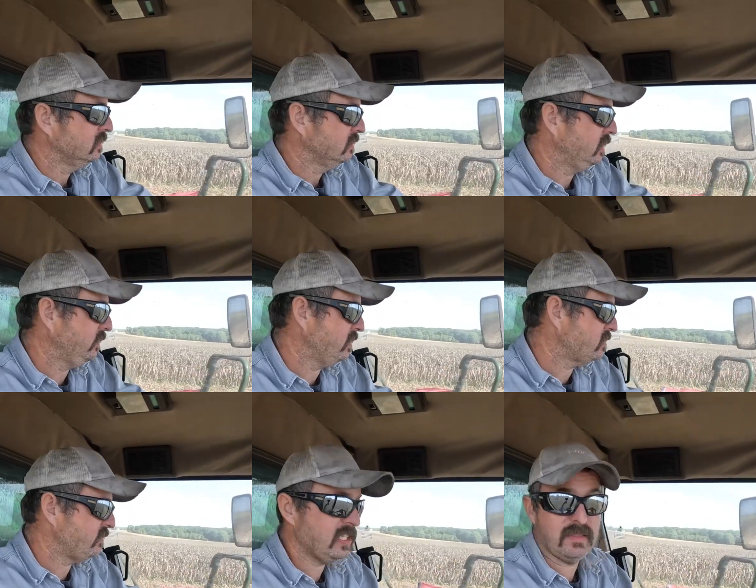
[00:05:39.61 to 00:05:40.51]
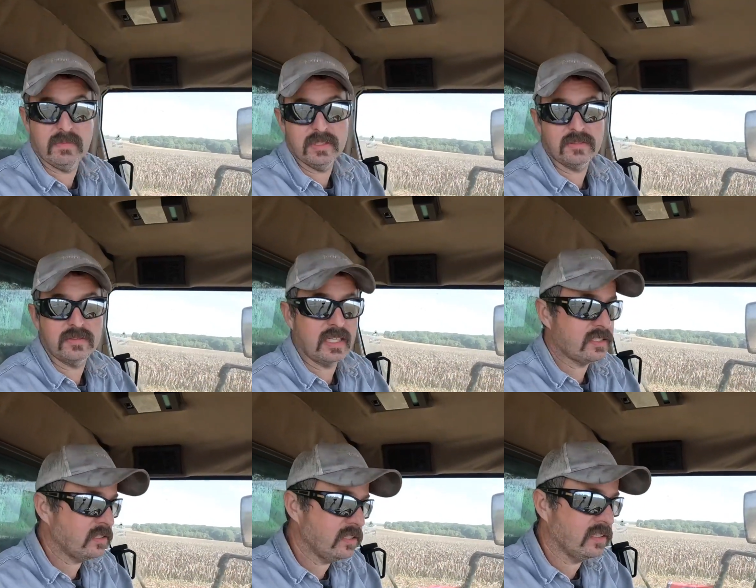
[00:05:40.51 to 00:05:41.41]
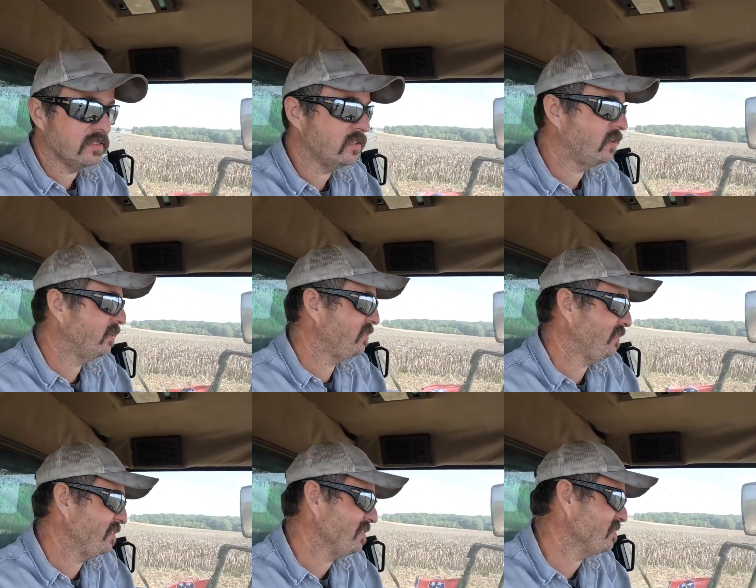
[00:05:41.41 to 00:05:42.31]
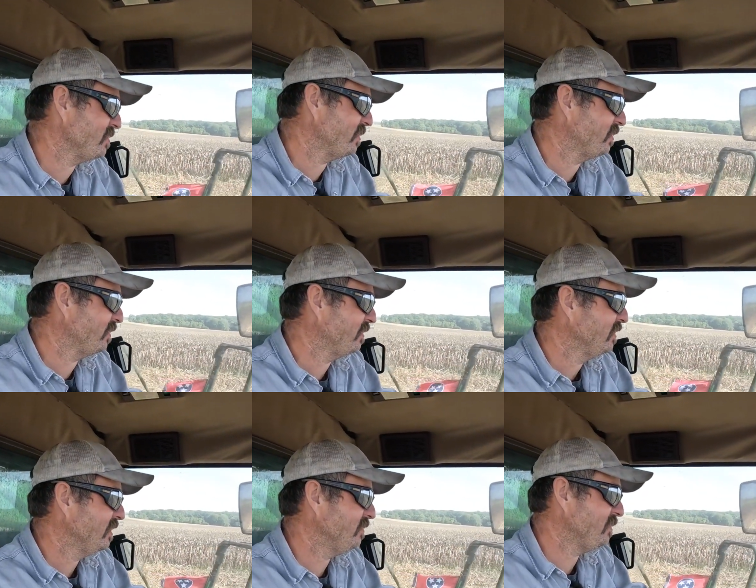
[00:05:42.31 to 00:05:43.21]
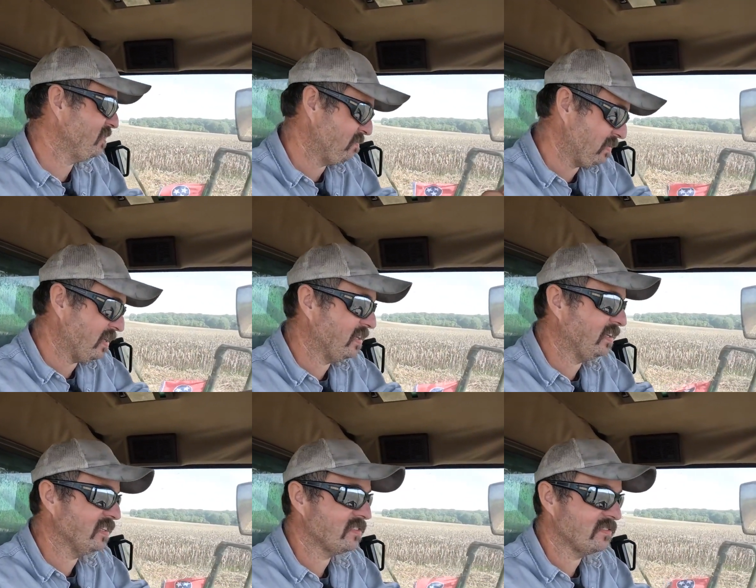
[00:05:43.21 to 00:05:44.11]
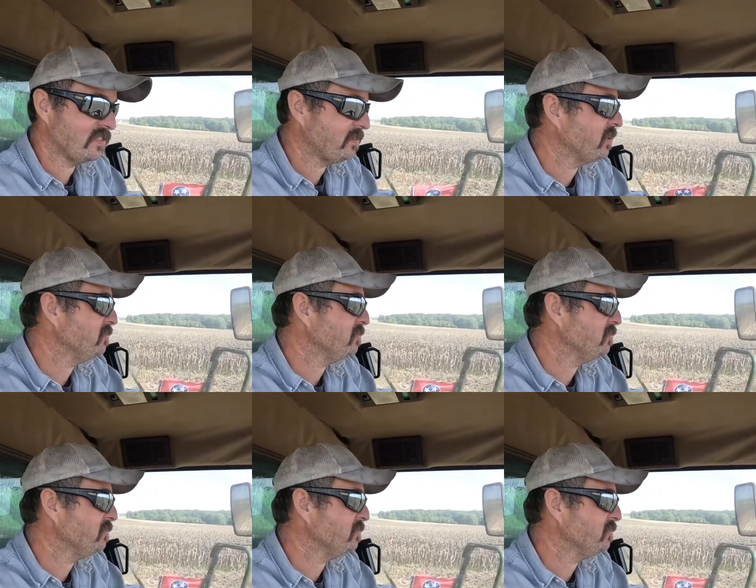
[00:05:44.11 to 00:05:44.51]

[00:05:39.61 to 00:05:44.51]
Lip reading: If it's 50 bushels, that's good consider when you compare it against 0